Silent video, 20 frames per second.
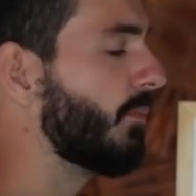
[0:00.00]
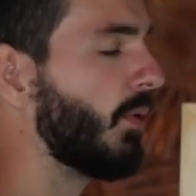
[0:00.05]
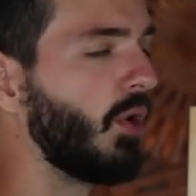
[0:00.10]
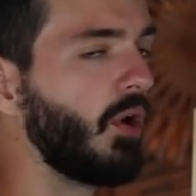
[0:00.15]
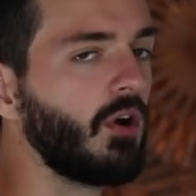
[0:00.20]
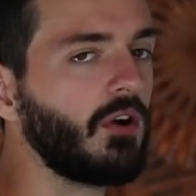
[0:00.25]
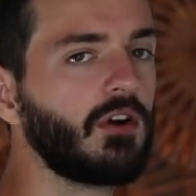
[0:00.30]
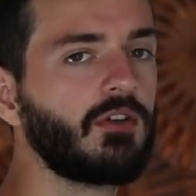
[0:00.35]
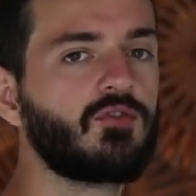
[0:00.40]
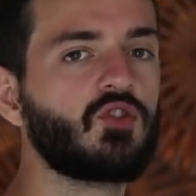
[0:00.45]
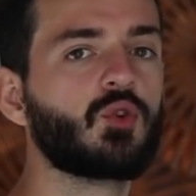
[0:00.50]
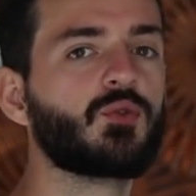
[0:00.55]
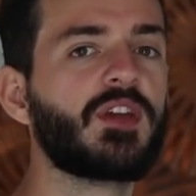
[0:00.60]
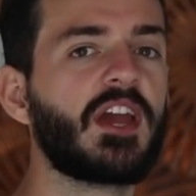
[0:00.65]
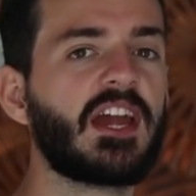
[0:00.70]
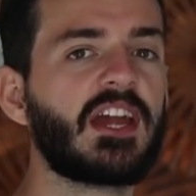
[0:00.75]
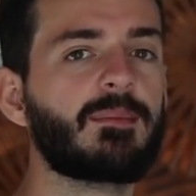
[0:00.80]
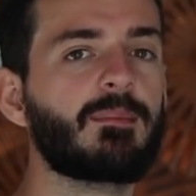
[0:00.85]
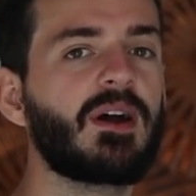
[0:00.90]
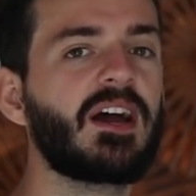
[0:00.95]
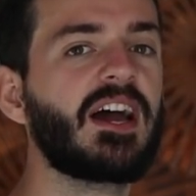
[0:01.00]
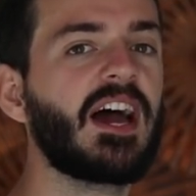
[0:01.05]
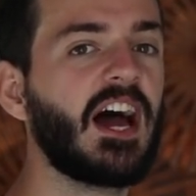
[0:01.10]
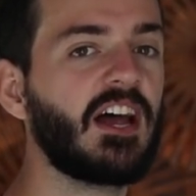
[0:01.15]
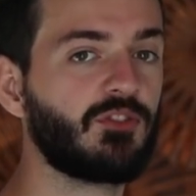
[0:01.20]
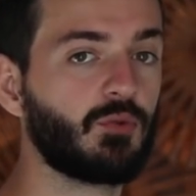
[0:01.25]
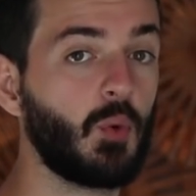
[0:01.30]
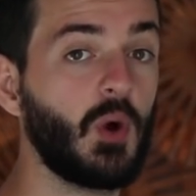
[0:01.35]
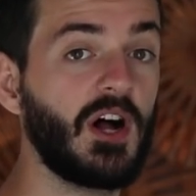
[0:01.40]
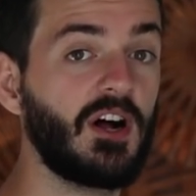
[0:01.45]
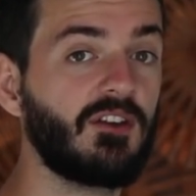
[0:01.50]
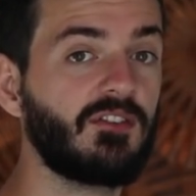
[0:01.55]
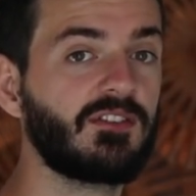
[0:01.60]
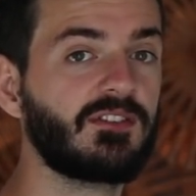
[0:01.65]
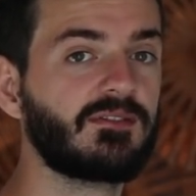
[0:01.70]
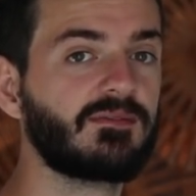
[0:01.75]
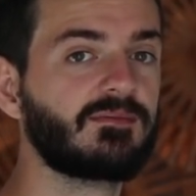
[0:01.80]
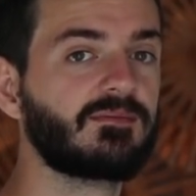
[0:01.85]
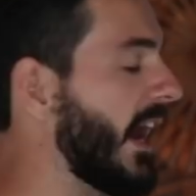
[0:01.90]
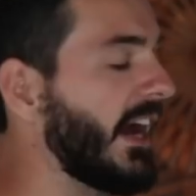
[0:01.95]
part of your game as well.
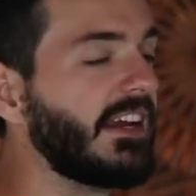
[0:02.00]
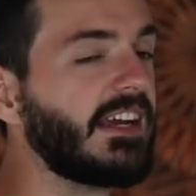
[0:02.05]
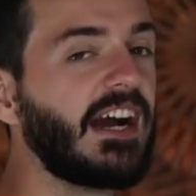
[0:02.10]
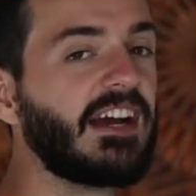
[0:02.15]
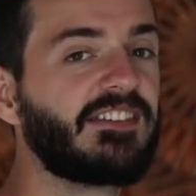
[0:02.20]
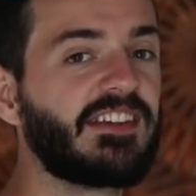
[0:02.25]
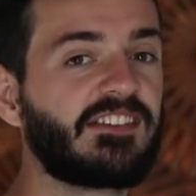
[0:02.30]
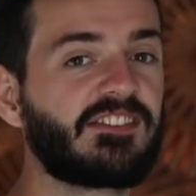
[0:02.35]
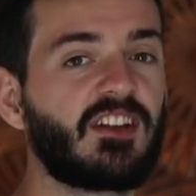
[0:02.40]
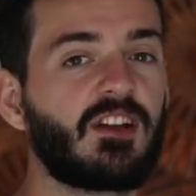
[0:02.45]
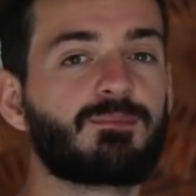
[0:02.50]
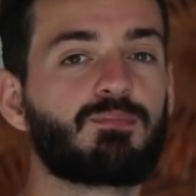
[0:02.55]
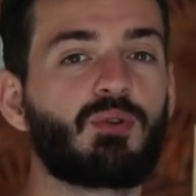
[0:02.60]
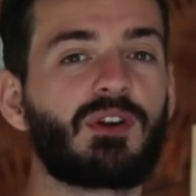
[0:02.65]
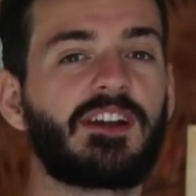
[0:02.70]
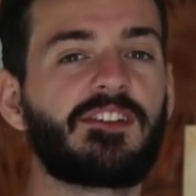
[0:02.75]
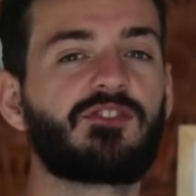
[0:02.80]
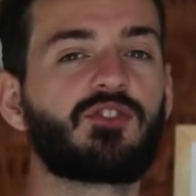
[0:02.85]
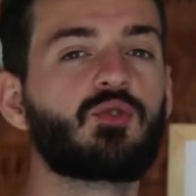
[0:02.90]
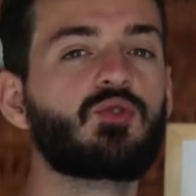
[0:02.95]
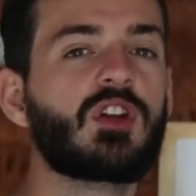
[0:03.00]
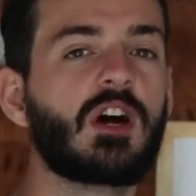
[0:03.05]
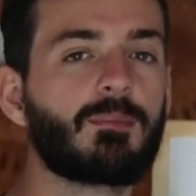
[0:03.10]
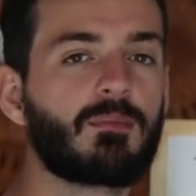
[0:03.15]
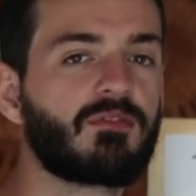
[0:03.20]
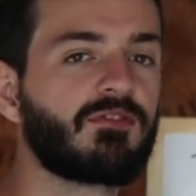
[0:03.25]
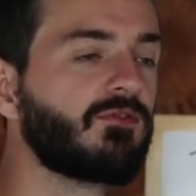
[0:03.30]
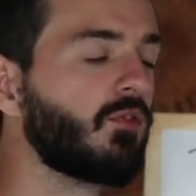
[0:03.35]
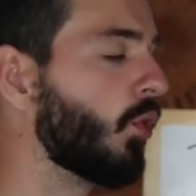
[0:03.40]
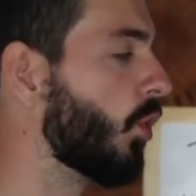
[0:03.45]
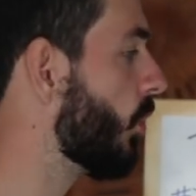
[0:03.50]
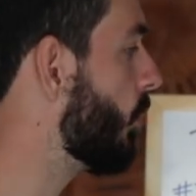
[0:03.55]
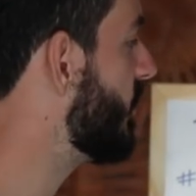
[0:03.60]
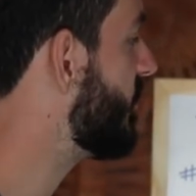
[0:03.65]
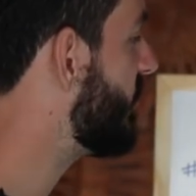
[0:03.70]
And guys, that's going to bring us to number 4,